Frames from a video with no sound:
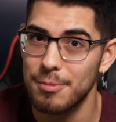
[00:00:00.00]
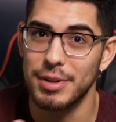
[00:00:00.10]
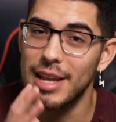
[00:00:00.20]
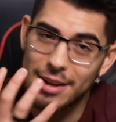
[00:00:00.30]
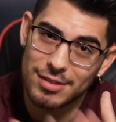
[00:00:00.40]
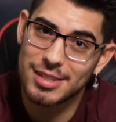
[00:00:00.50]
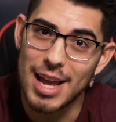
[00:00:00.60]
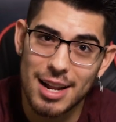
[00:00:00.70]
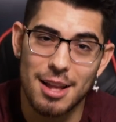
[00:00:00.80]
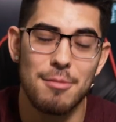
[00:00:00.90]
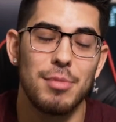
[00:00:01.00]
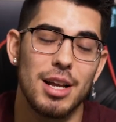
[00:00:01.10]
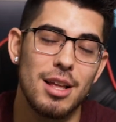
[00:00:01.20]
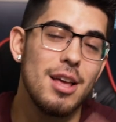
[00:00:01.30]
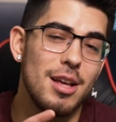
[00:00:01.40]
but they haven't said it,
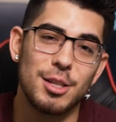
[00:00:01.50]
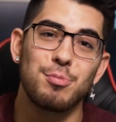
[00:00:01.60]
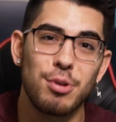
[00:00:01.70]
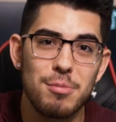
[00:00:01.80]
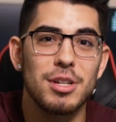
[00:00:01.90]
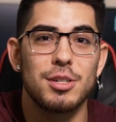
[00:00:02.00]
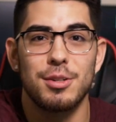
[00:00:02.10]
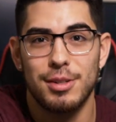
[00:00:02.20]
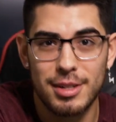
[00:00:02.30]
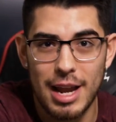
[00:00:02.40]
but it's pretty much